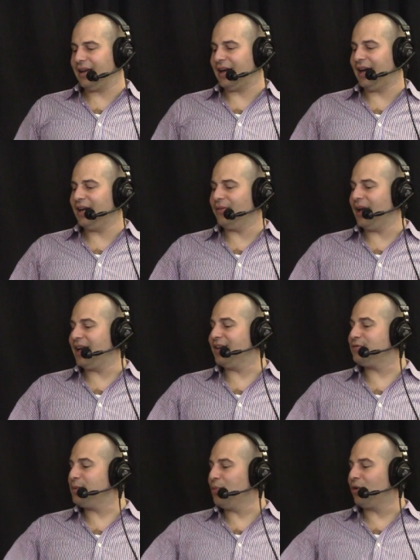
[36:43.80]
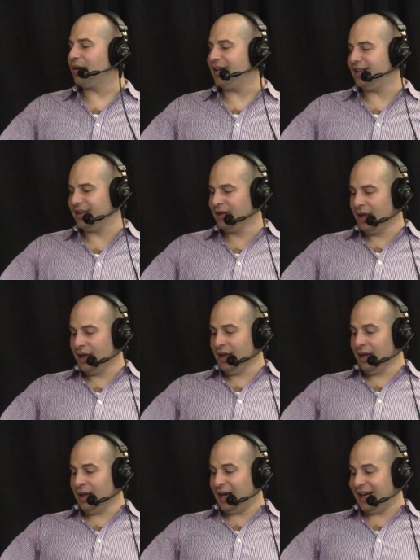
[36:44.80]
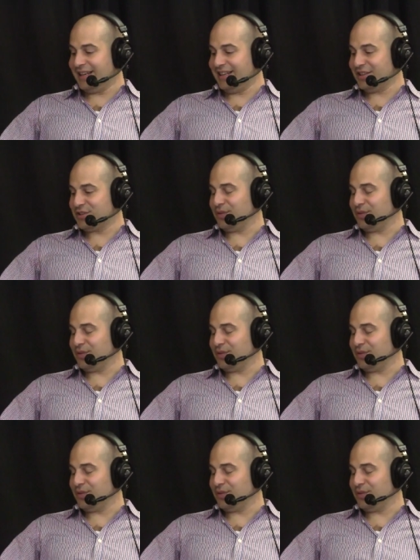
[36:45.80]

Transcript: oh, kind yeah. of it gives me more idea ideas